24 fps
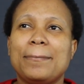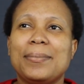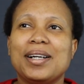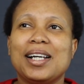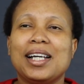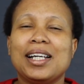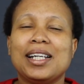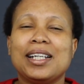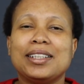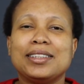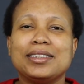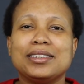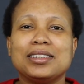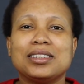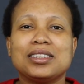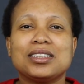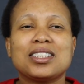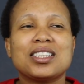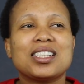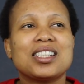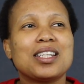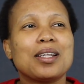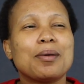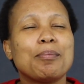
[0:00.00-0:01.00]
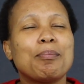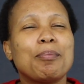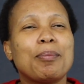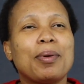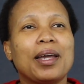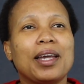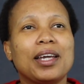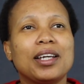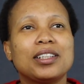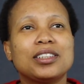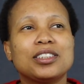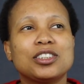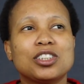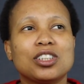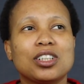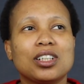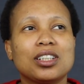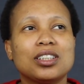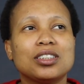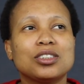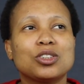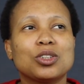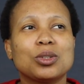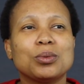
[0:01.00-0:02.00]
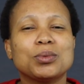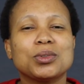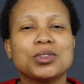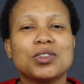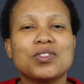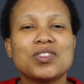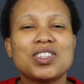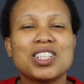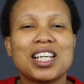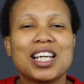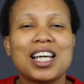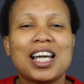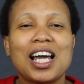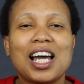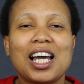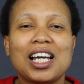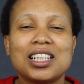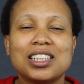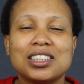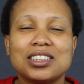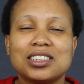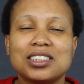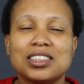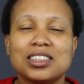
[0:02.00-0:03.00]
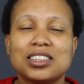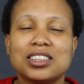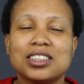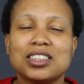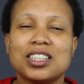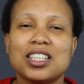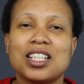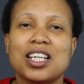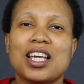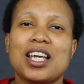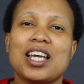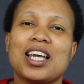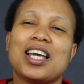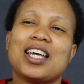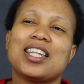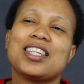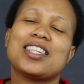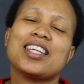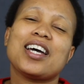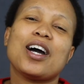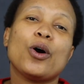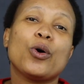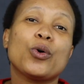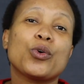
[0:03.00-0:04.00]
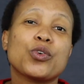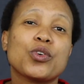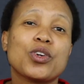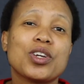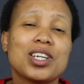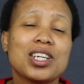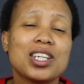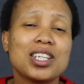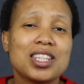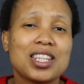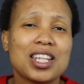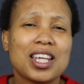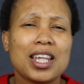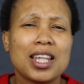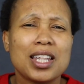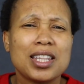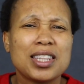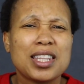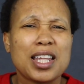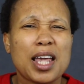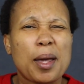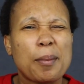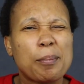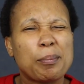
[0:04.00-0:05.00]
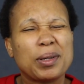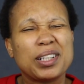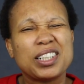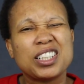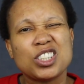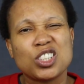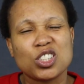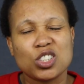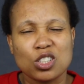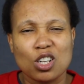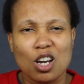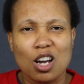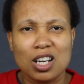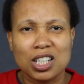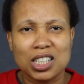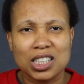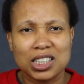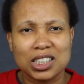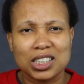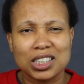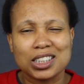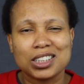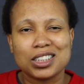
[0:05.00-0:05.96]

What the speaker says: And the picture, in terms of the colors, they're already there and they're a bit dark.